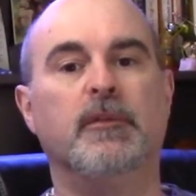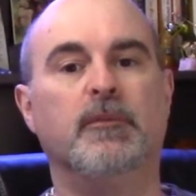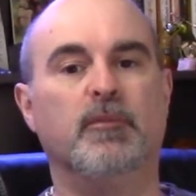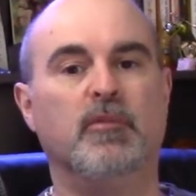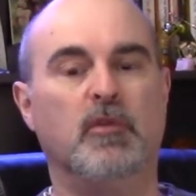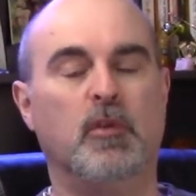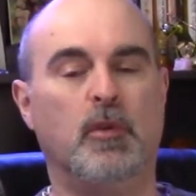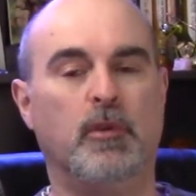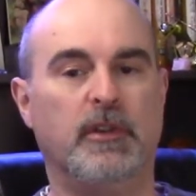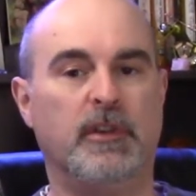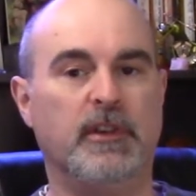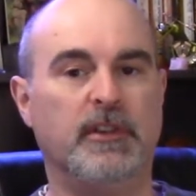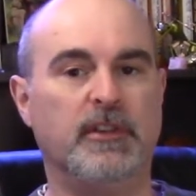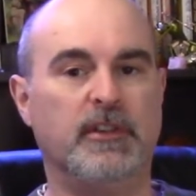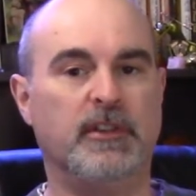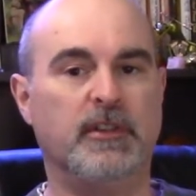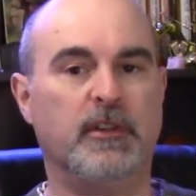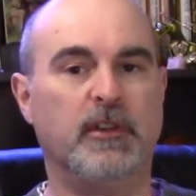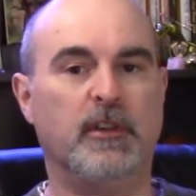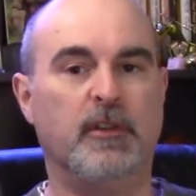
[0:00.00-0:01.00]
and Pro
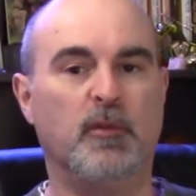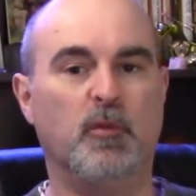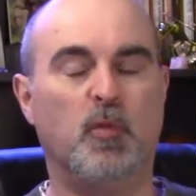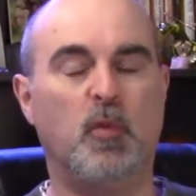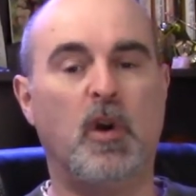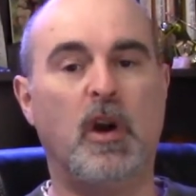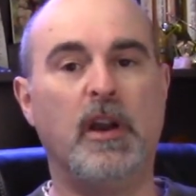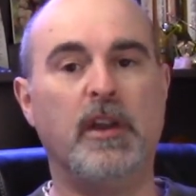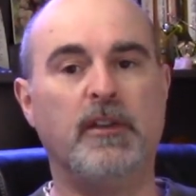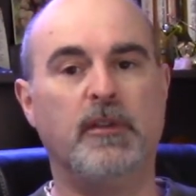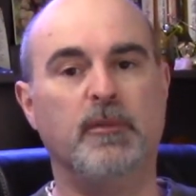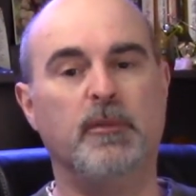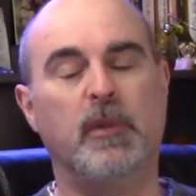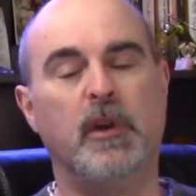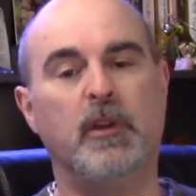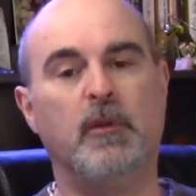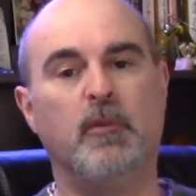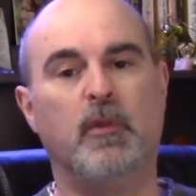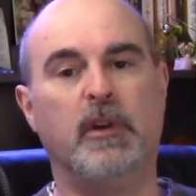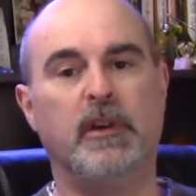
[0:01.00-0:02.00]
Edition and why you
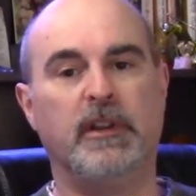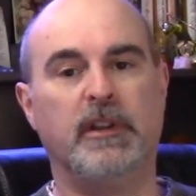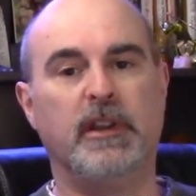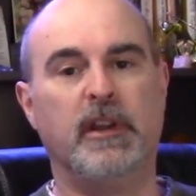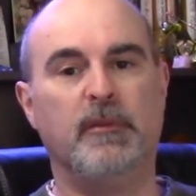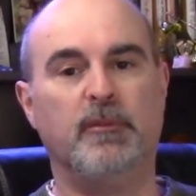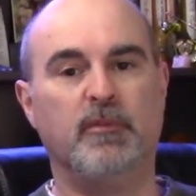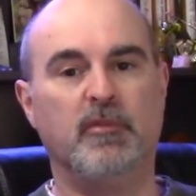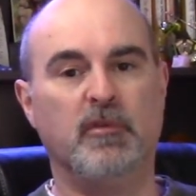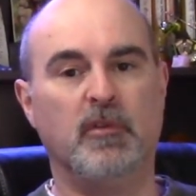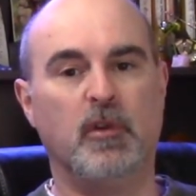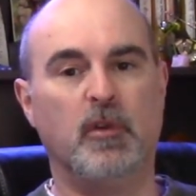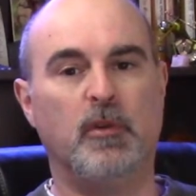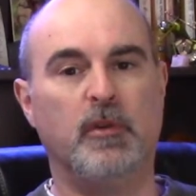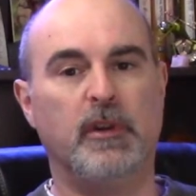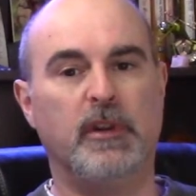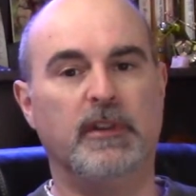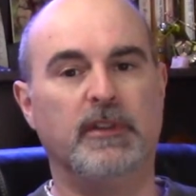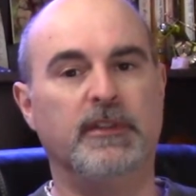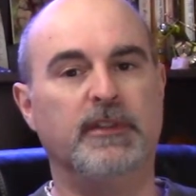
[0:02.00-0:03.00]
might want to get
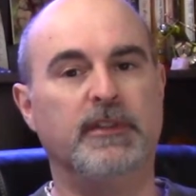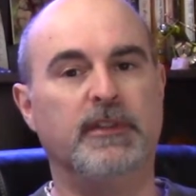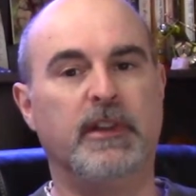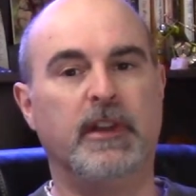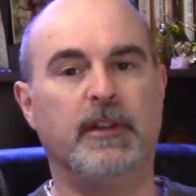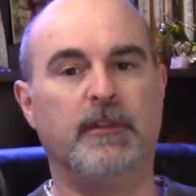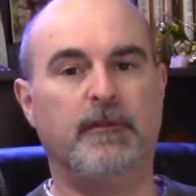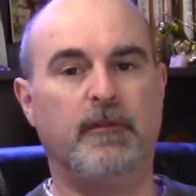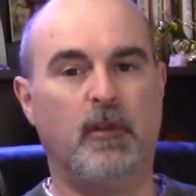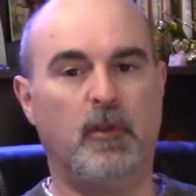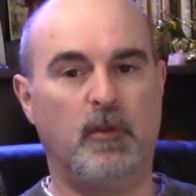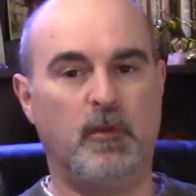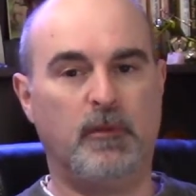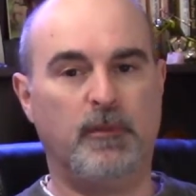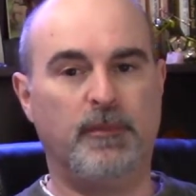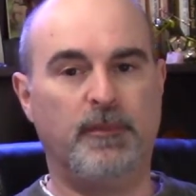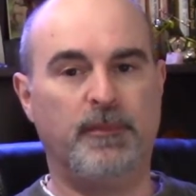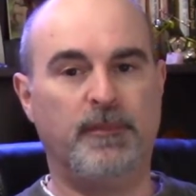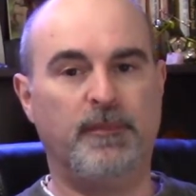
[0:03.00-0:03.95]
Pro instead of Home.